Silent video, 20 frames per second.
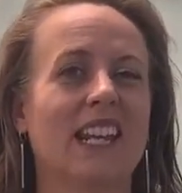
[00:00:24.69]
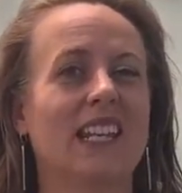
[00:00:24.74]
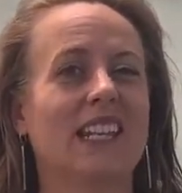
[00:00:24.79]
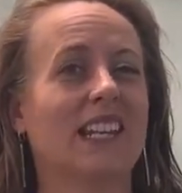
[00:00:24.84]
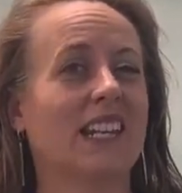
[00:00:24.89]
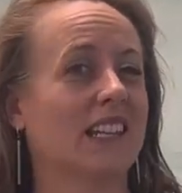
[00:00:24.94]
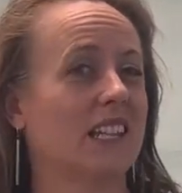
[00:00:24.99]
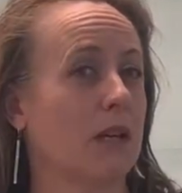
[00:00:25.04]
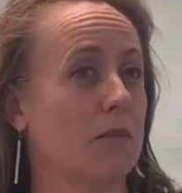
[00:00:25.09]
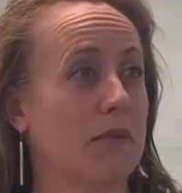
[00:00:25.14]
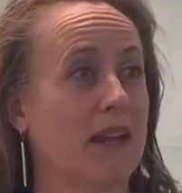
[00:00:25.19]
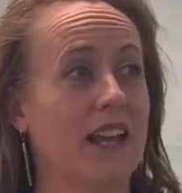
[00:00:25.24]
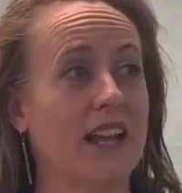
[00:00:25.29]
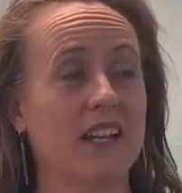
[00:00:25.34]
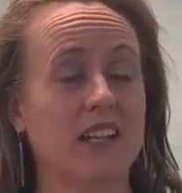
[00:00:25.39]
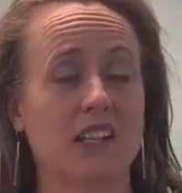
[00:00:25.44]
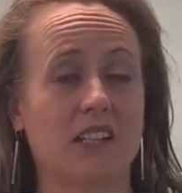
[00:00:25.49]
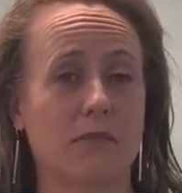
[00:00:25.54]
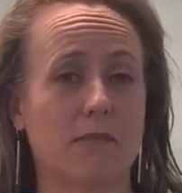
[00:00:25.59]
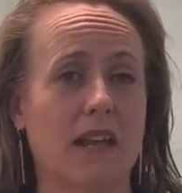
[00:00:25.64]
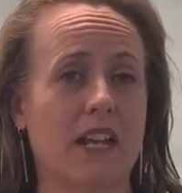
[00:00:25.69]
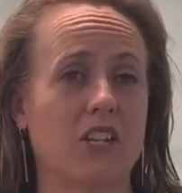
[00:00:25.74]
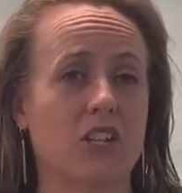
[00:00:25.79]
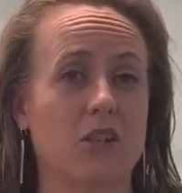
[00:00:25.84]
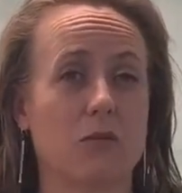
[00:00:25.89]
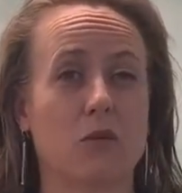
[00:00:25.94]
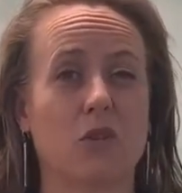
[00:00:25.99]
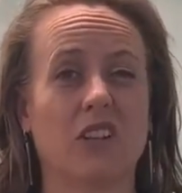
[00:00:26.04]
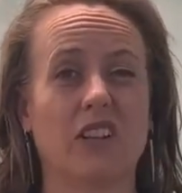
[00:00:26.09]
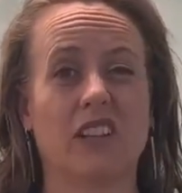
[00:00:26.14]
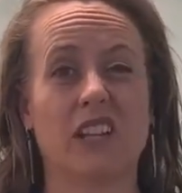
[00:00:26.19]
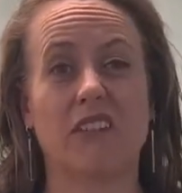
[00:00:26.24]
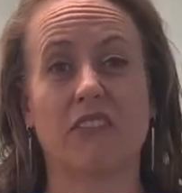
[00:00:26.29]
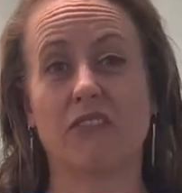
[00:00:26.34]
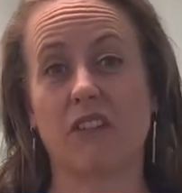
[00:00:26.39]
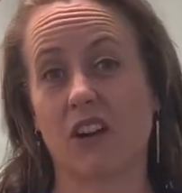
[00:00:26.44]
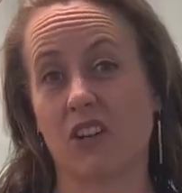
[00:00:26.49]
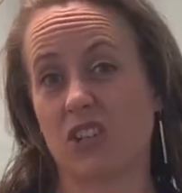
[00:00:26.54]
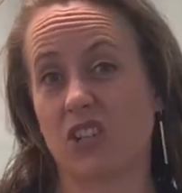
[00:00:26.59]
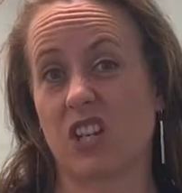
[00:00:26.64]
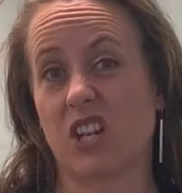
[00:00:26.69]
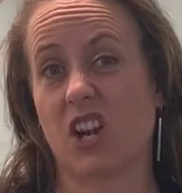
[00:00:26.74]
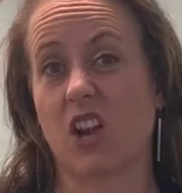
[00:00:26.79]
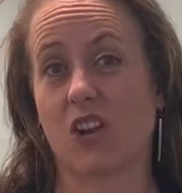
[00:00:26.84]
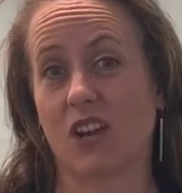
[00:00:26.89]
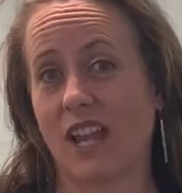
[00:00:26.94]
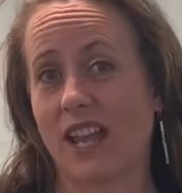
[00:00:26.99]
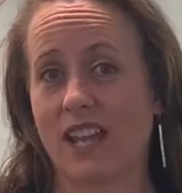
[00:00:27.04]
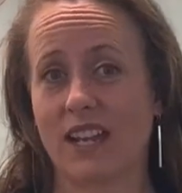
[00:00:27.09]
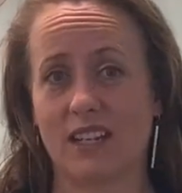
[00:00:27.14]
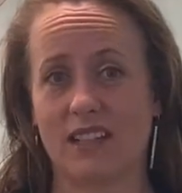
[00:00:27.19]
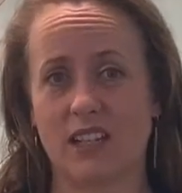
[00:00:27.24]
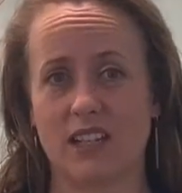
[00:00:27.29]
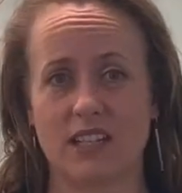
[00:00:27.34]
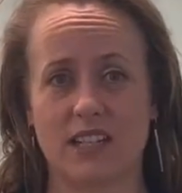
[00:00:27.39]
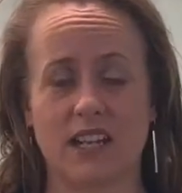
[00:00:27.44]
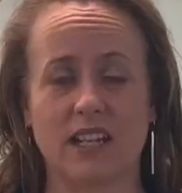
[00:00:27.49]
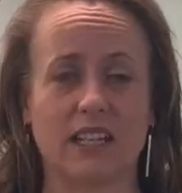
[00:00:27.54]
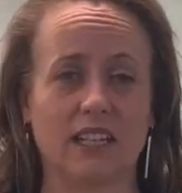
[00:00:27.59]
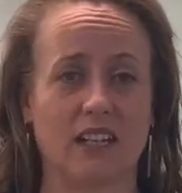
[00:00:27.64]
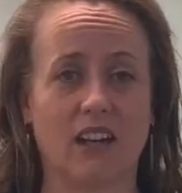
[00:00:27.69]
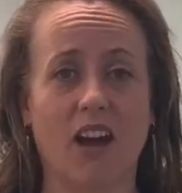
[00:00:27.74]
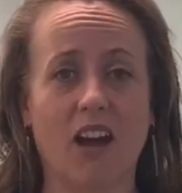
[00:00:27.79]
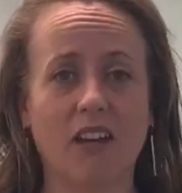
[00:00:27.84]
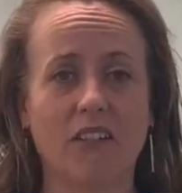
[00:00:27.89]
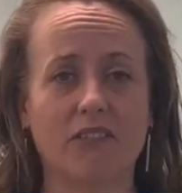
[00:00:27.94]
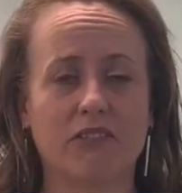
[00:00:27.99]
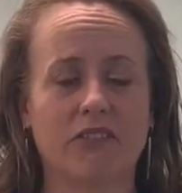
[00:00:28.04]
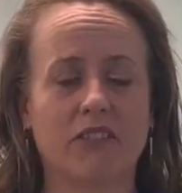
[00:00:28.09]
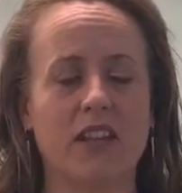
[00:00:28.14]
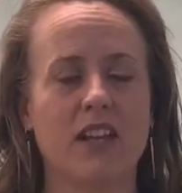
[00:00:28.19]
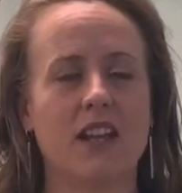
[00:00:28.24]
yet their pain is manageable and they're functioning okay in their daily life.